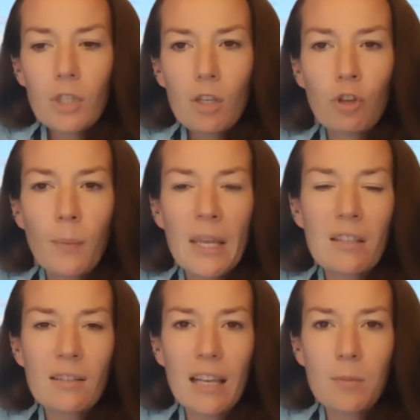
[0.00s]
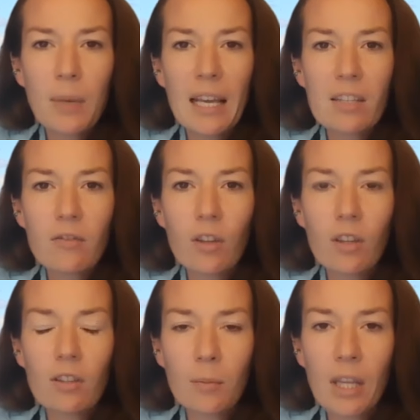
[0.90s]
so it means there's less place for
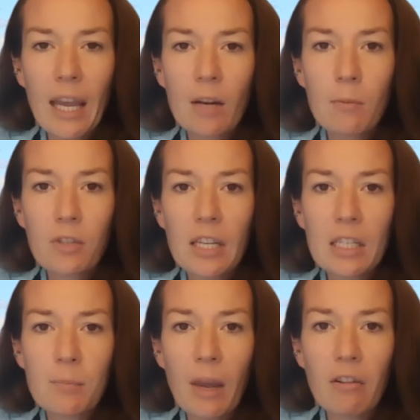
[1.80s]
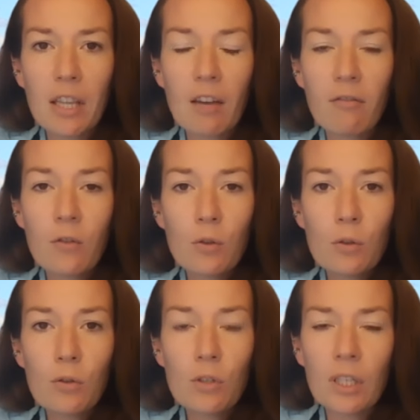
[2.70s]
some of the animals here to bury their
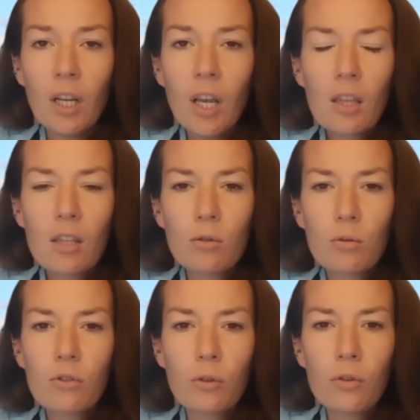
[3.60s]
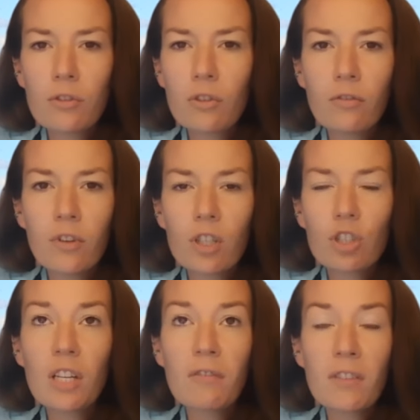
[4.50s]
food, and there's all sorts of
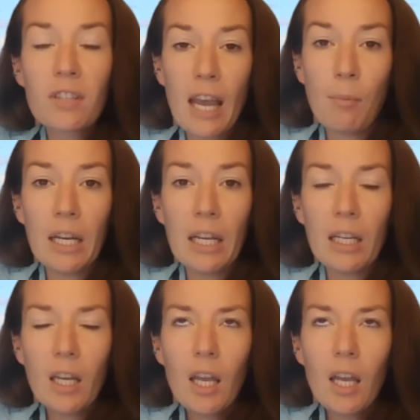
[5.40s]
shifts happening.